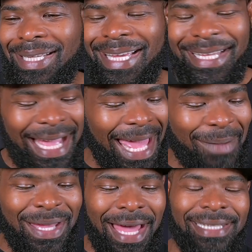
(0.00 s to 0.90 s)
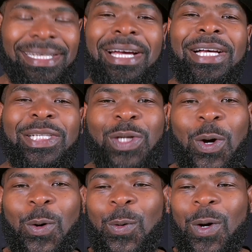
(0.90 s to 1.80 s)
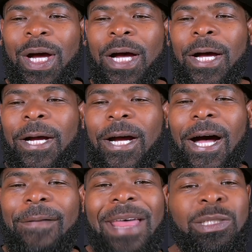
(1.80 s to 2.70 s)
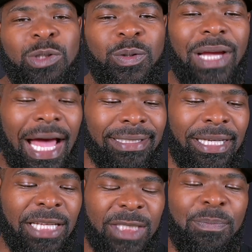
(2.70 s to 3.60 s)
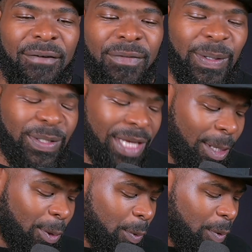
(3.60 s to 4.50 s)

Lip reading: I got to be honest. So that's what you guys can expect from the channel.